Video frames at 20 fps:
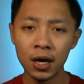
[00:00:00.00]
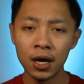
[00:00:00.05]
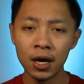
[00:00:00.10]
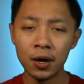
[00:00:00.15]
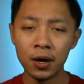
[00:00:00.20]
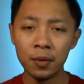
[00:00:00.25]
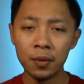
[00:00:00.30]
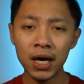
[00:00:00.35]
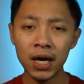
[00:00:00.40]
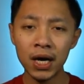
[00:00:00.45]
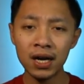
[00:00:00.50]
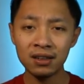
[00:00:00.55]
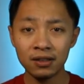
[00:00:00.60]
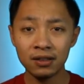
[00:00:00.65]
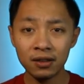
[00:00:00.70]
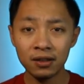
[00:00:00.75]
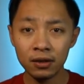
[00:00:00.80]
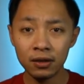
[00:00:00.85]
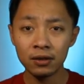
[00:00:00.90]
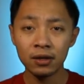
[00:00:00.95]
But
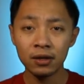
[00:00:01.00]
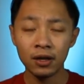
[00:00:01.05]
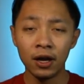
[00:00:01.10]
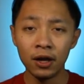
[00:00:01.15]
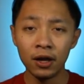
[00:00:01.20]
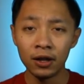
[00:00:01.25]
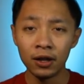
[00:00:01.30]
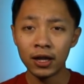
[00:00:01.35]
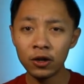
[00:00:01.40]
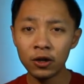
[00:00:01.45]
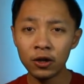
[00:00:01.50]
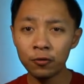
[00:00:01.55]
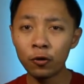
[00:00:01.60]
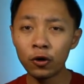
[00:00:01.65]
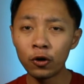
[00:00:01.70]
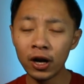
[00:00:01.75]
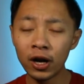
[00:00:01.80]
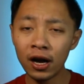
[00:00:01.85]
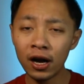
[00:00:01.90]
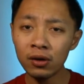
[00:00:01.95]
thank you
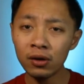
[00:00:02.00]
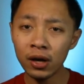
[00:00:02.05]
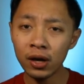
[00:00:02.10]
for now,